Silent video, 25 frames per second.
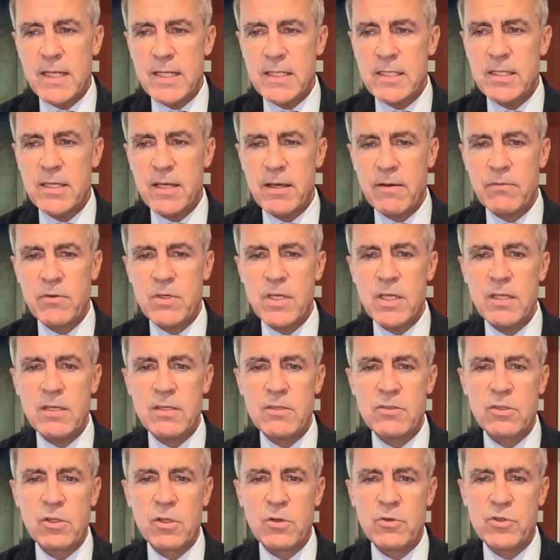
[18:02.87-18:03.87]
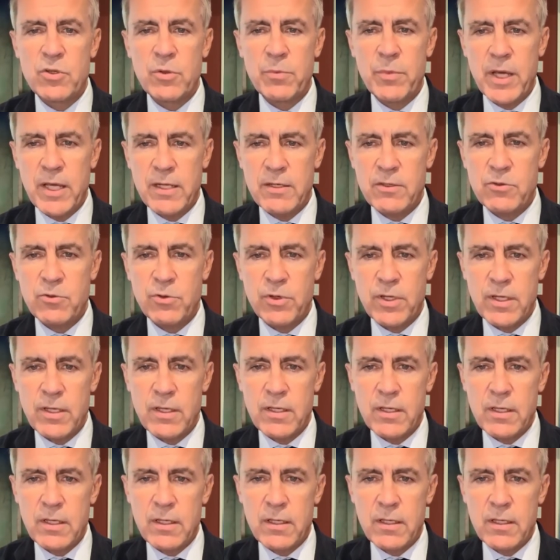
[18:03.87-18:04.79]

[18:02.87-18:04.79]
TCFD disclosure mandatory,